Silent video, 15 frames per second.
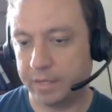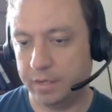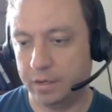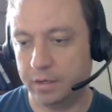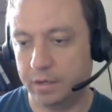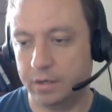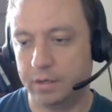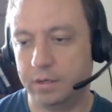
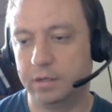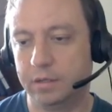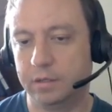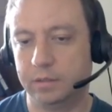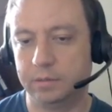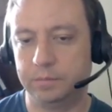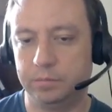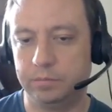
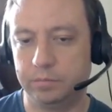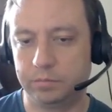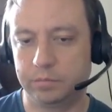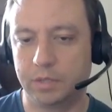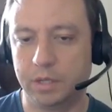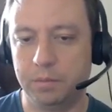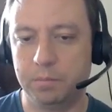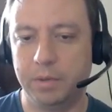
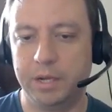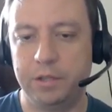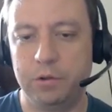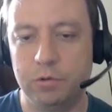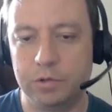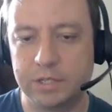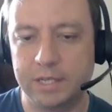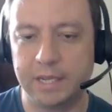by
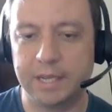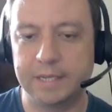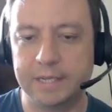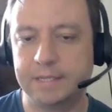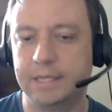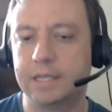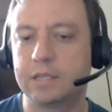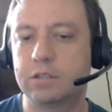using
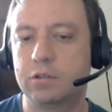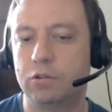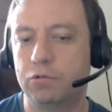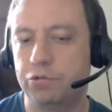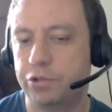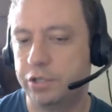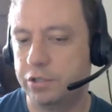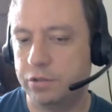acidic
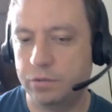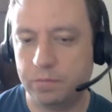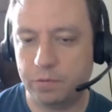solutions.